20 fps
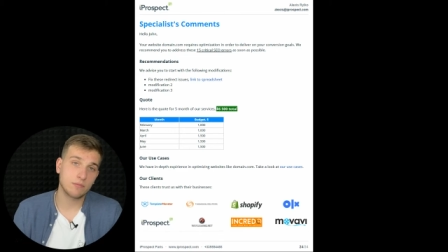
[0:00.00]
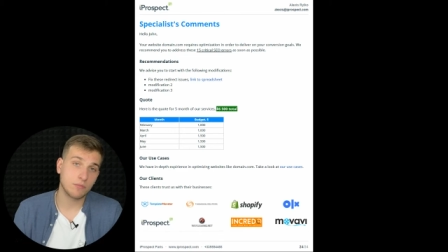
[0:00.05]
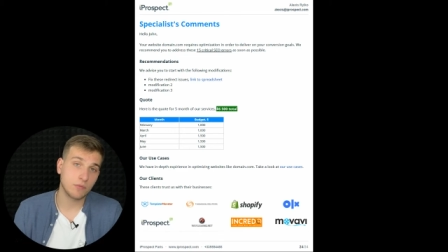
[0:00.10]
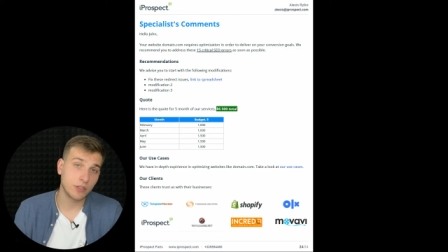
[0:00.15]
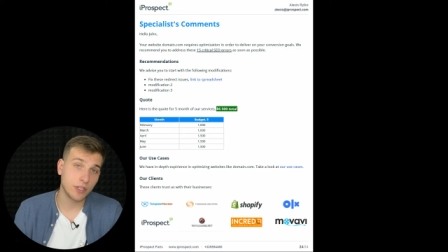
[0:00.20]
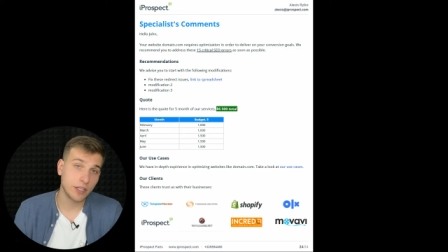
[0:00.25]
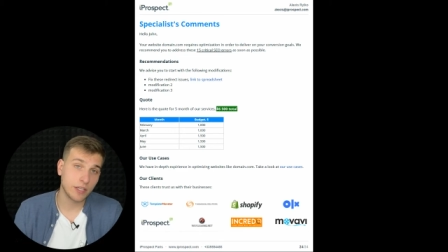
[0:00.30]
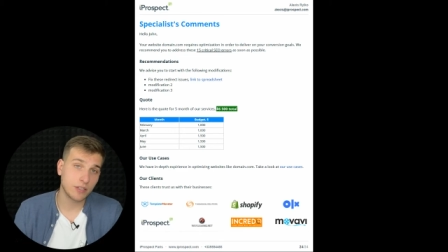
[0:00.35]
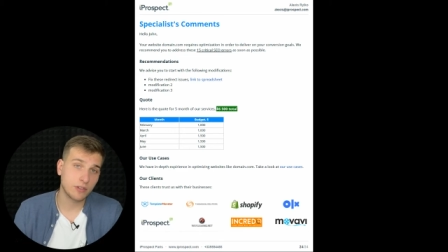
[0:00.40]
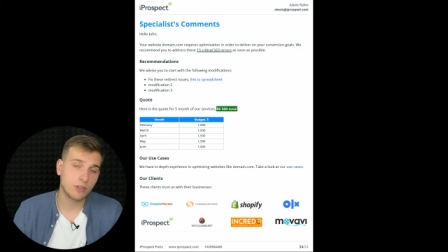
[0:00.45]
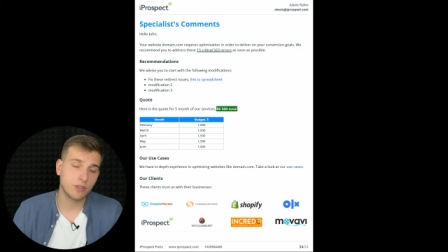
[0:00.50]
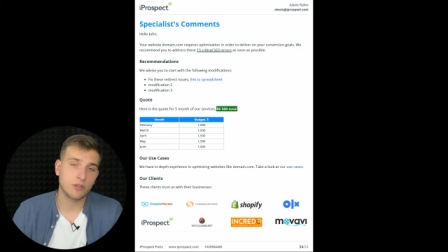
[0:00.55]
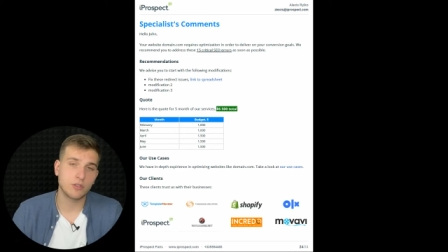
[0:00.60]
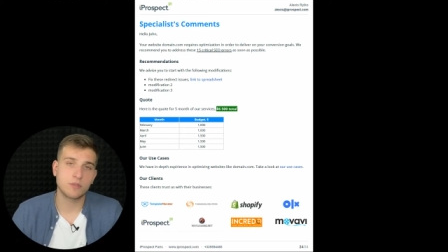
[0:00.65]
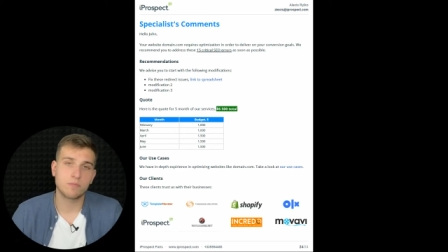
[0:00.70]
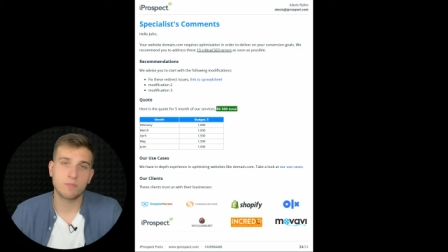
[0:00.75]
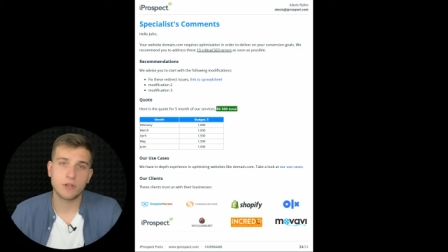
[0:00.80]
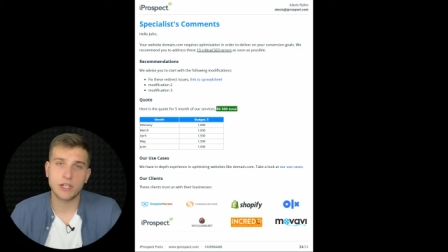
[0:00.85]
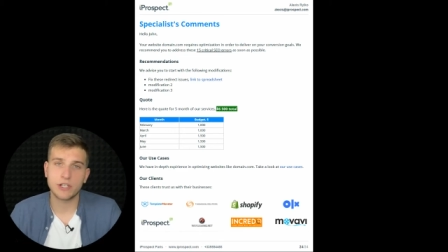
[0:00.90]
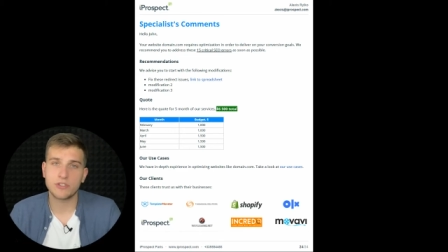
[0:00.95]
link to a
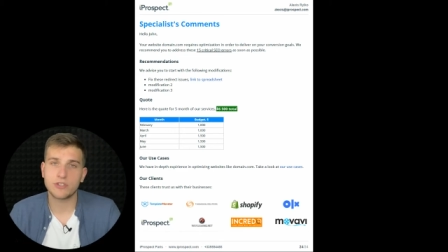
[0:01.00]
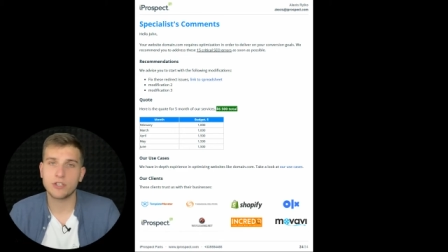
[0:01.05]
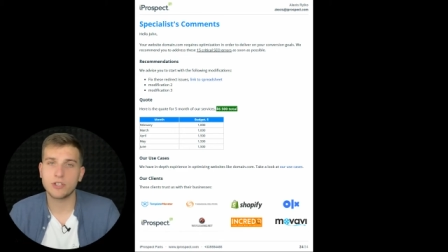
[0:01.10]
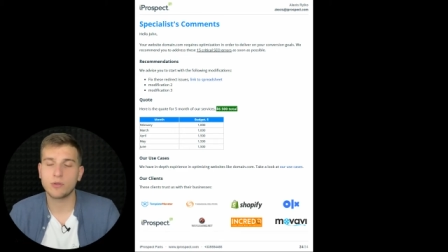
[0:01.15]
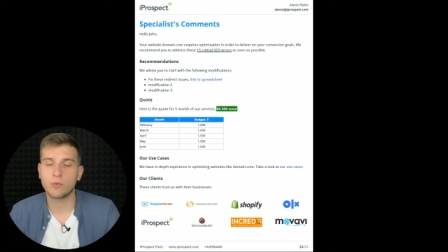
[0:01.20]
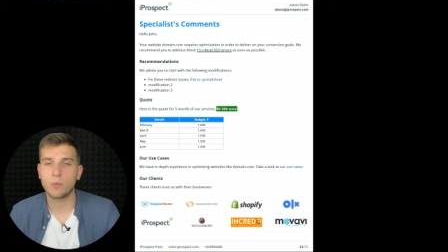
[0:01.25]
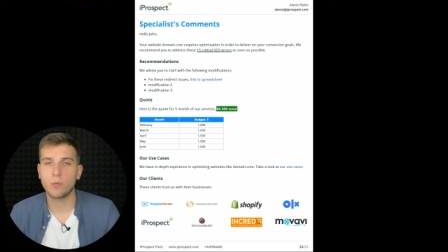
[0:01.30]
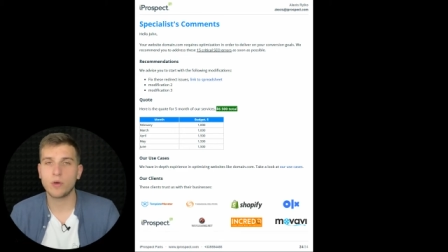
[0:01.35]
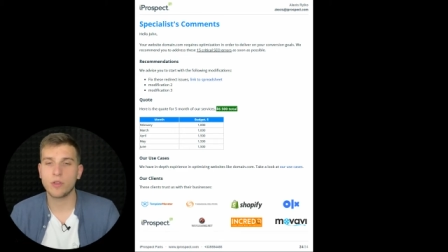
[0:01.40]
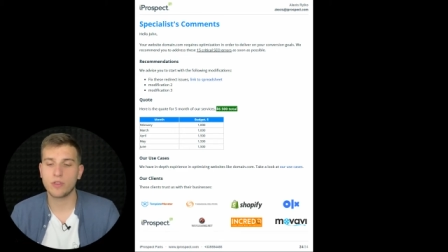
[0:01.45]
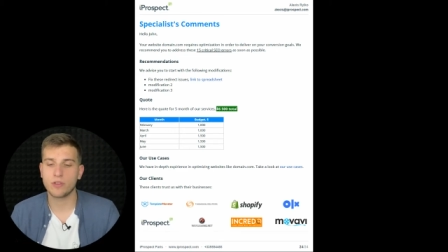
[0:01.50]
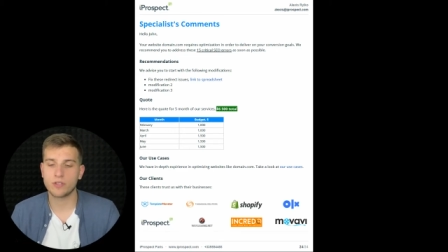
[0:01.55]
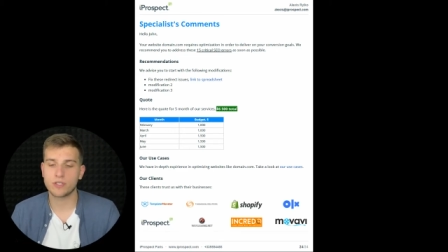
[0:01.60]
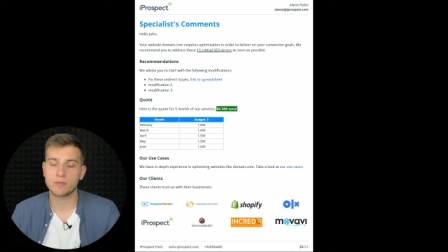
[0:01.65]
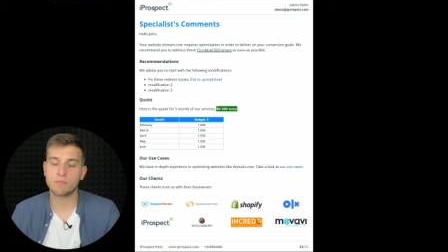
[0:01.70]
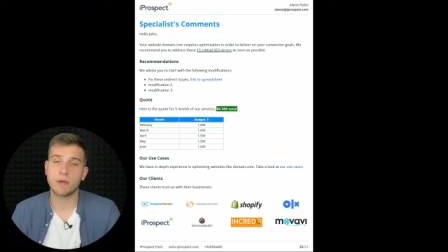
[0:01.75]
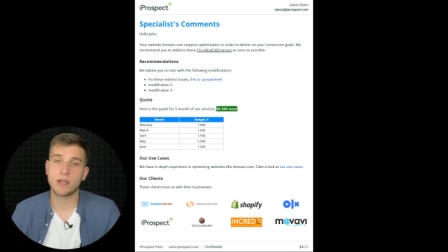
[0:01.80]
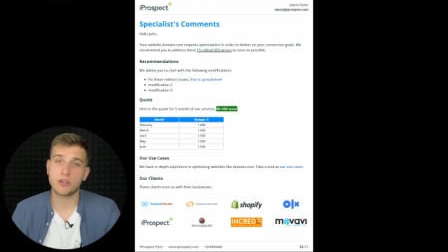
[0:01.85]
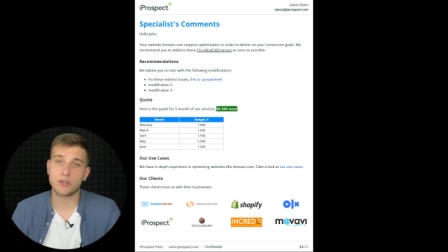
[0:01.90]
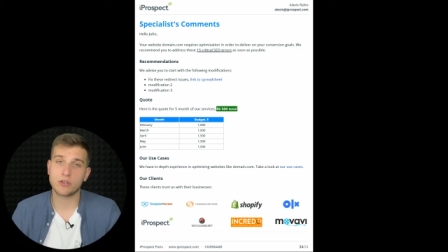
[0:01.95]
spreadsheet with
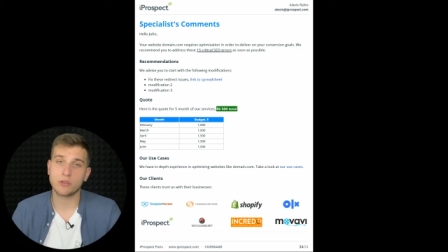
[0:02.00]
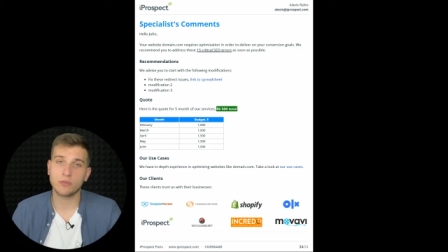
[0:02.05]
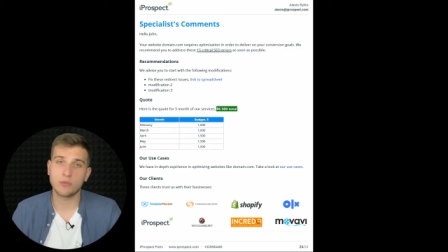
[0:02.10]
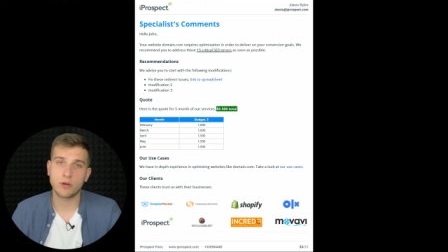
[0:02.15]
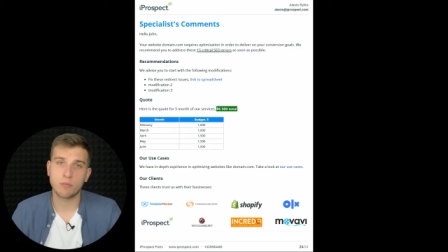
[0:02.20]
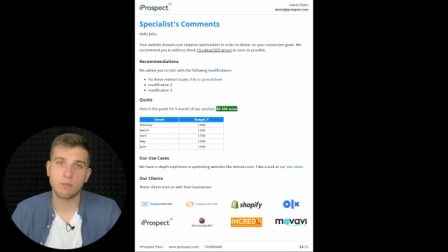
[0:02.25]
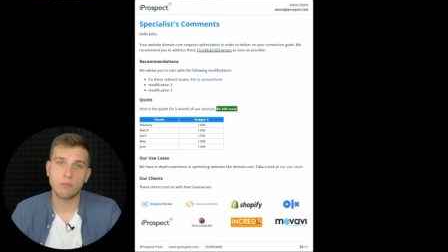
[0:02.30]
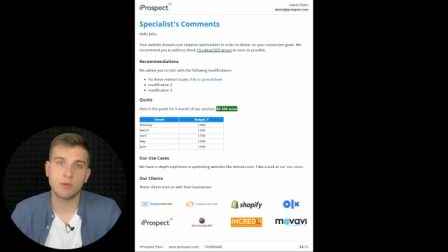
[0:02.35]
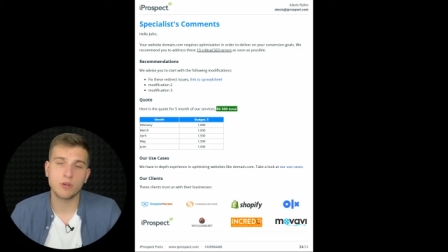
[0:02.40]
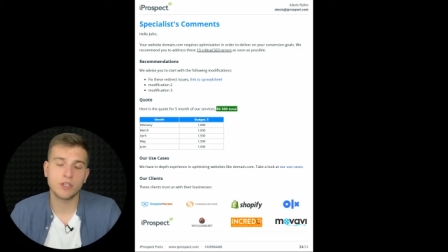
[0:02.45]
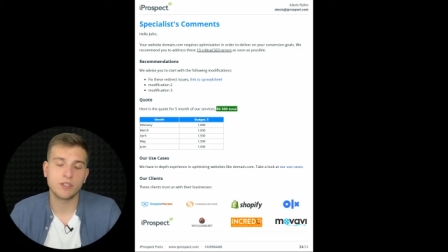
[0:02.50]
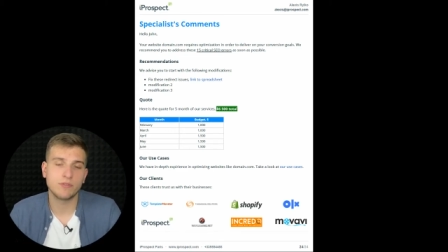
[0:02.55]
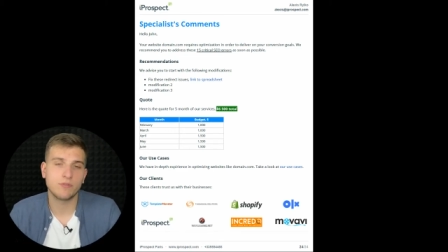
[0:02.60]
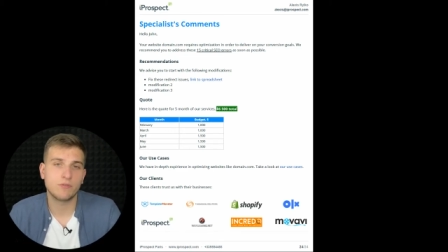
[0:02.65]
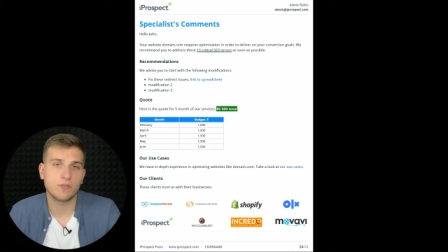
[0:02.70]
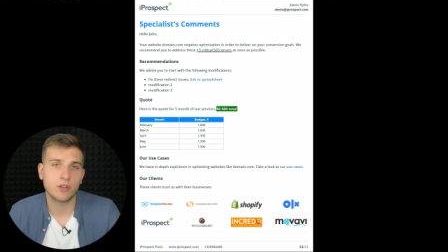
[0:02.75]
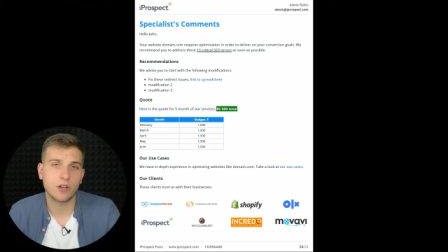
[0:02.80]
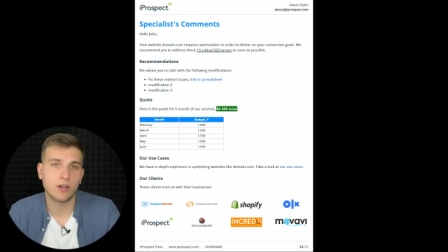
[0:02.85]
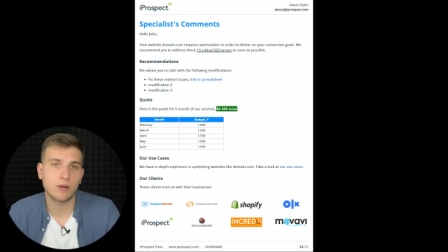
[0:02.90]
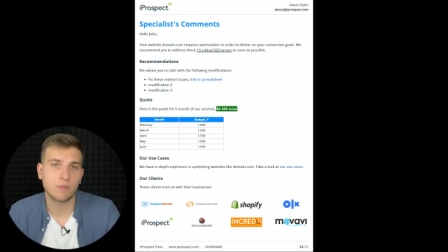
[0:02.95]
special report
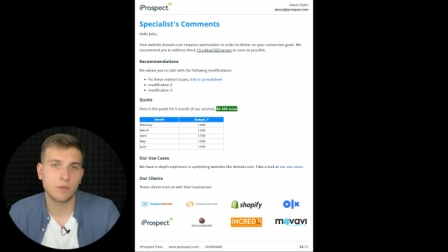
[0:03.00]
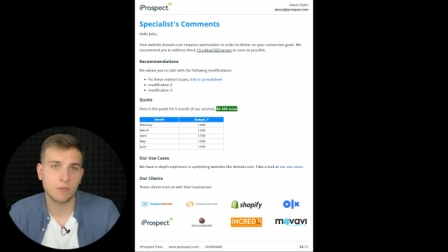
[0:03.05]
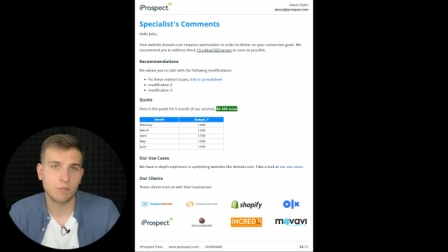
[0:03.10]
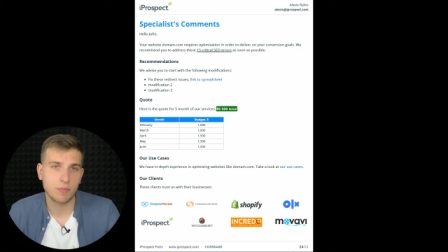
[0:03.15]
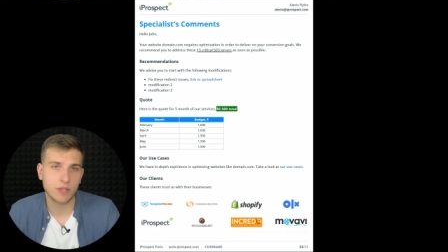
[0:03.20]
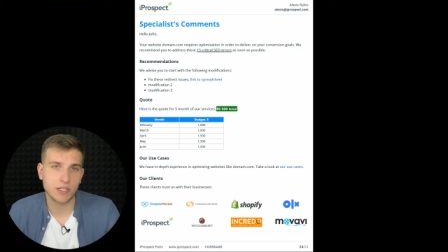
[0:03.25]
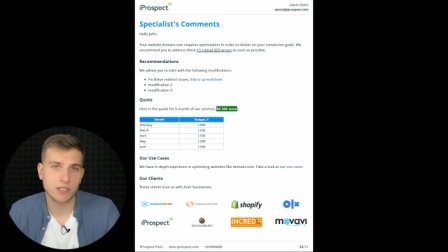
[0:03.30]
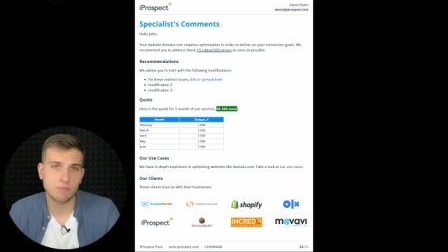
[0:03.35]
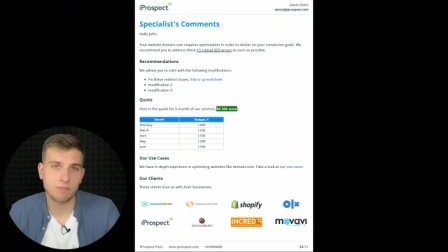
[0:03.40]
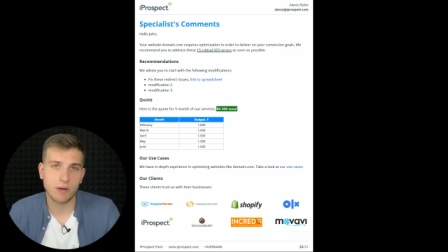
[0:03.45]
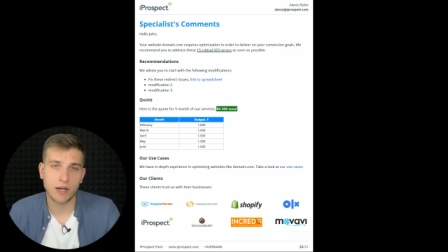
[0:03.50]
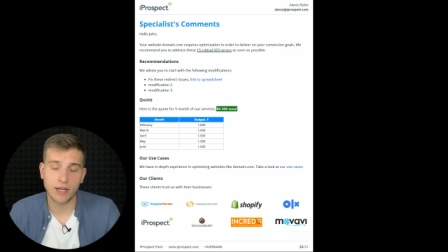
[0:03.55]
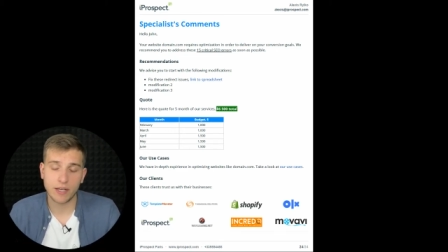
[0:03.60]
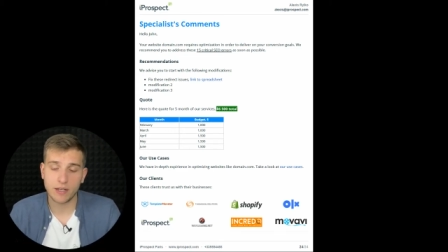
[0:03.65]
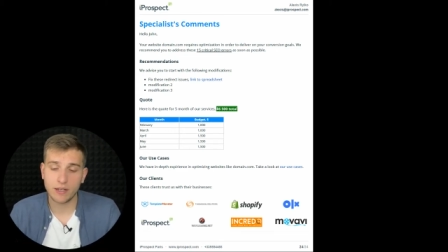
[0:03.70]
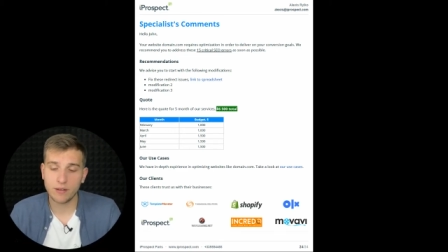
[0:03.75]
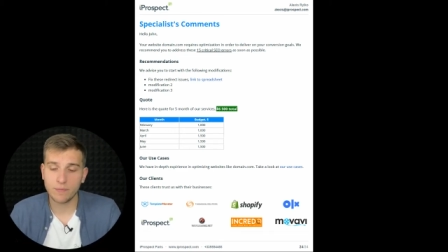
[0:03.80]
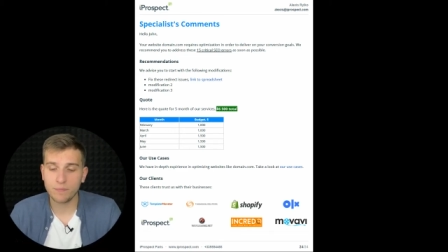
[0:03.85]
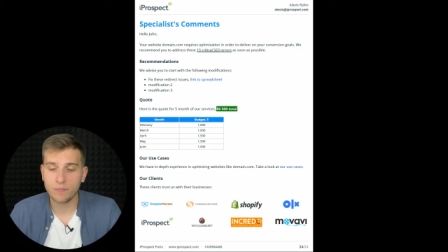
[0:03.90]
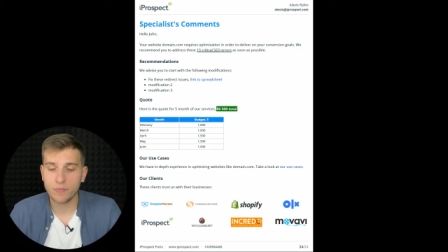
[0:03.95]
from Netpeak Spider,